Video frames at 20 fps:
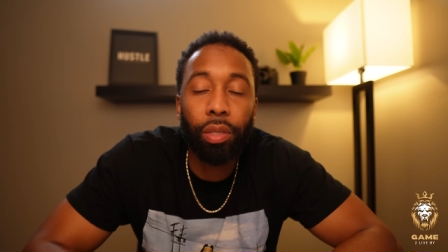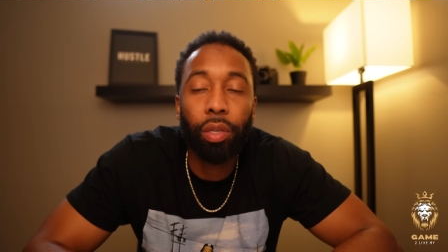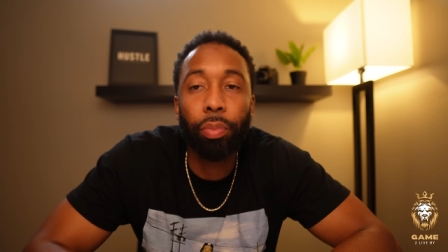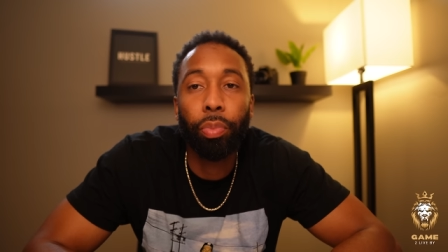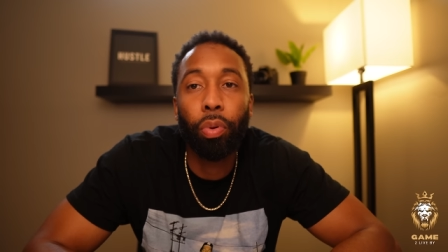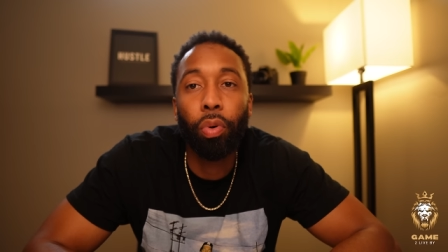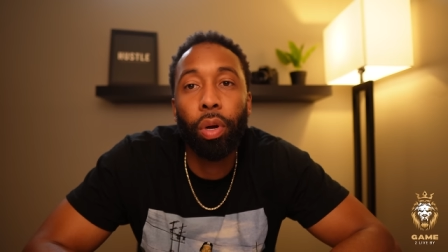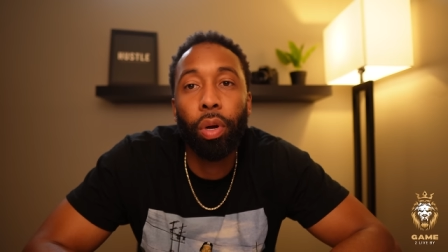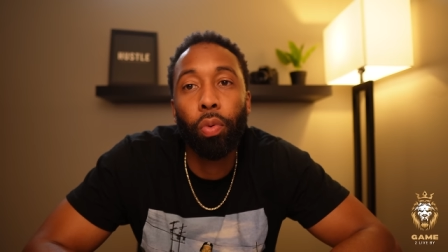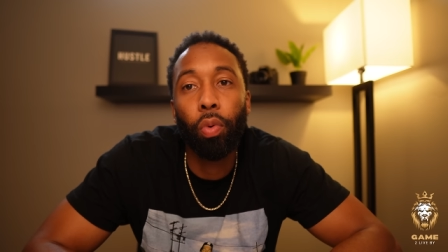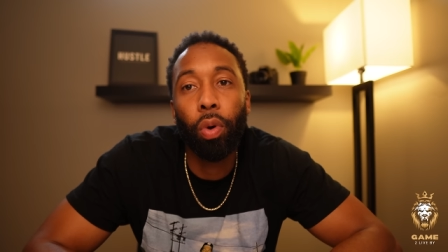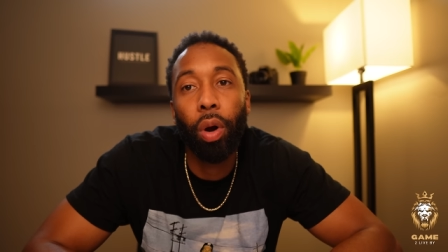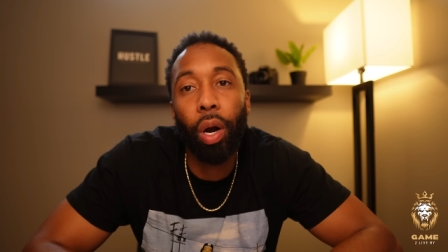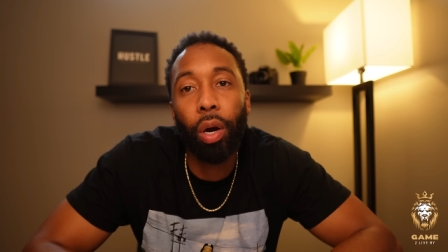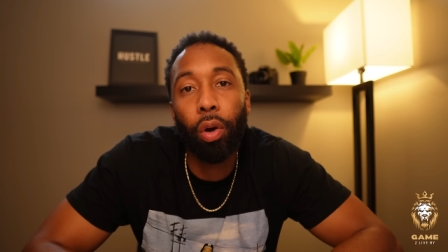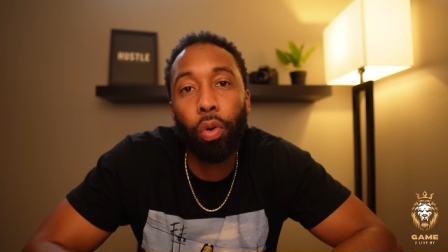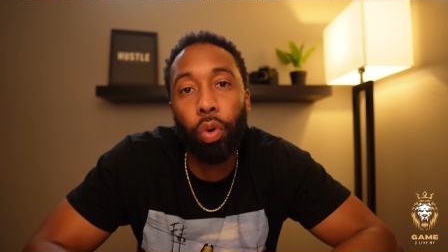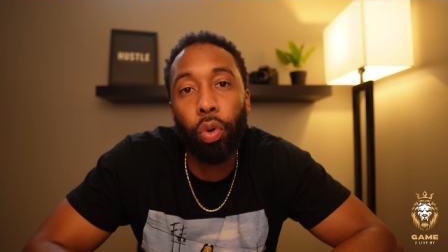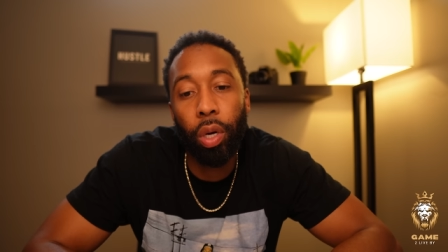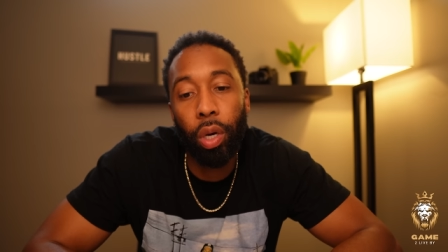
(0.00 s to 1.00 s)
to the point where I
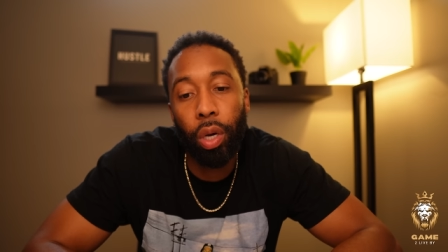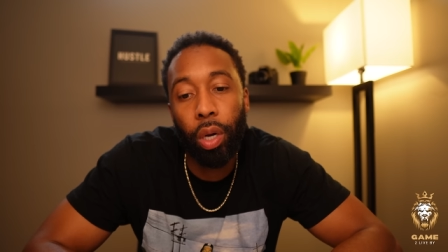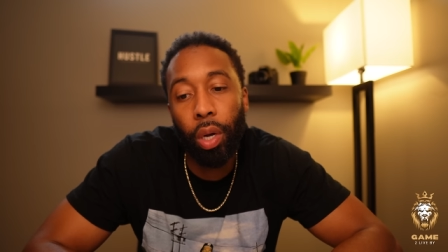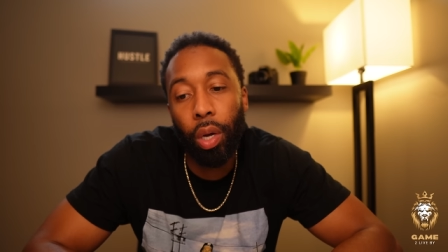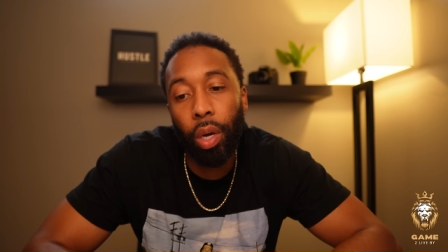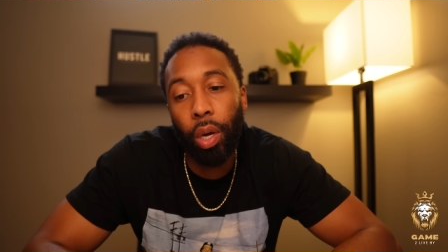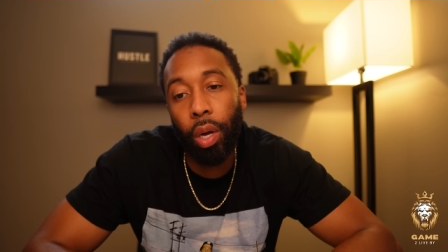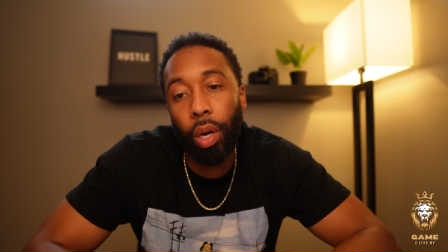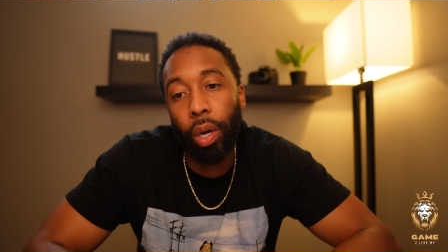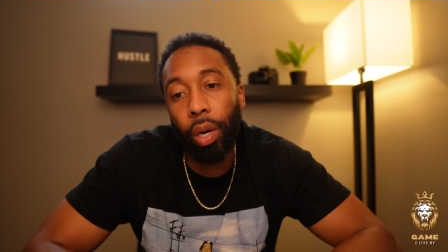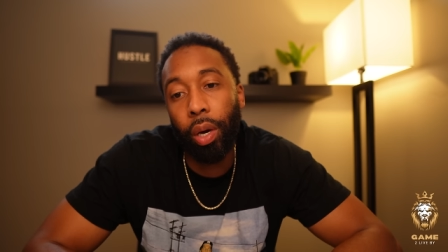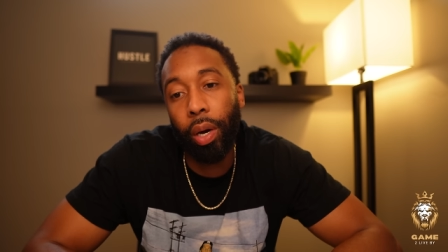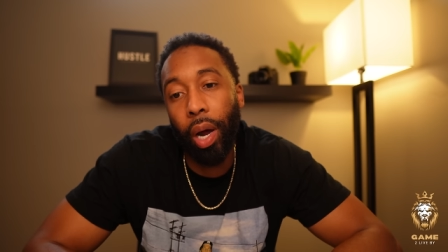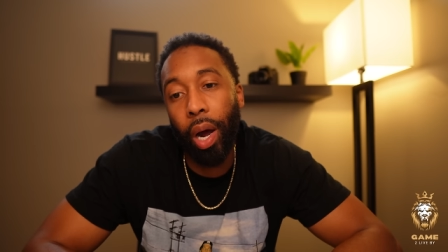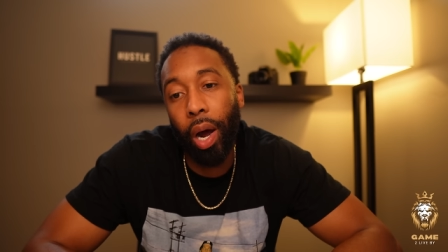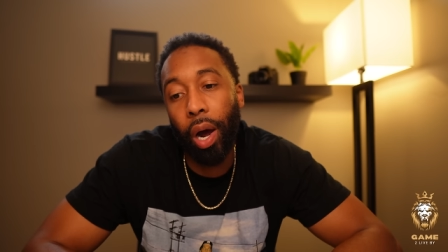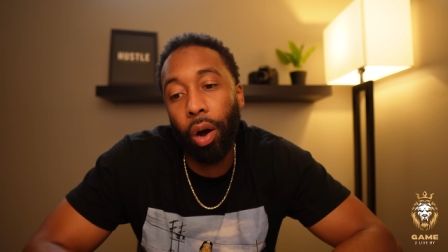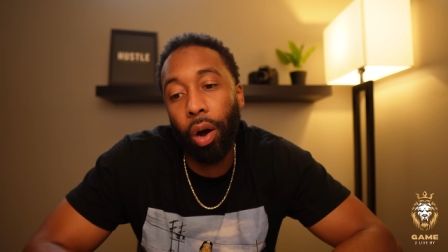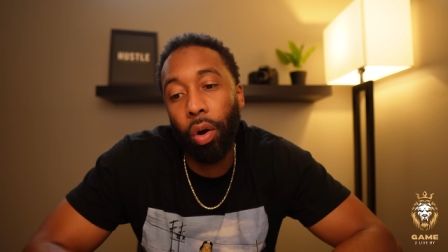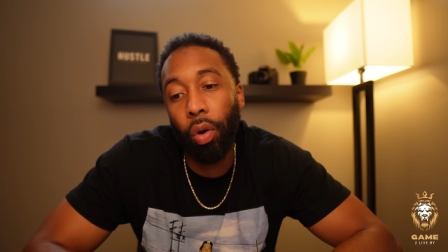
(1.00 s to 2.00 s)
quit.
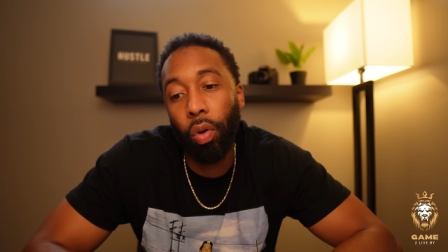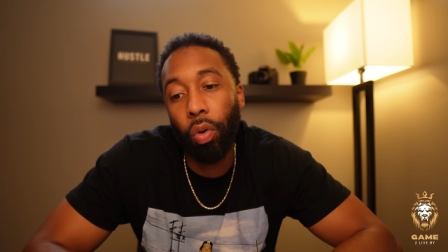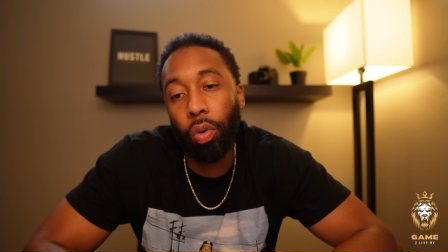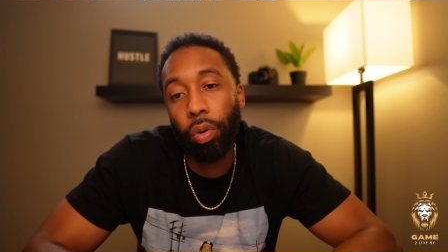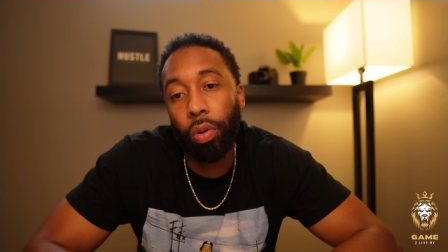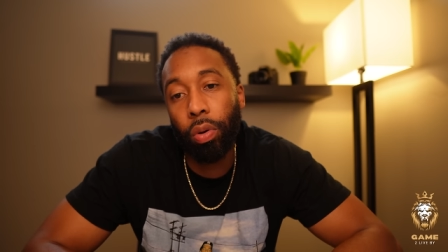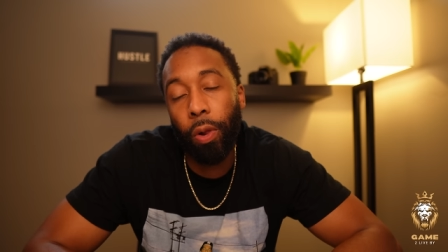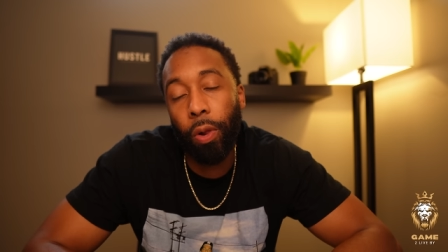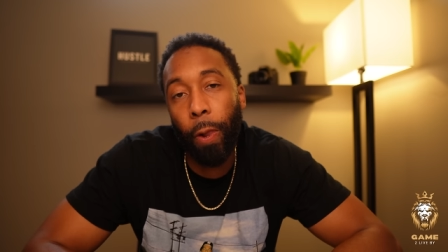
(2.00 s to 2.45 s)
Now,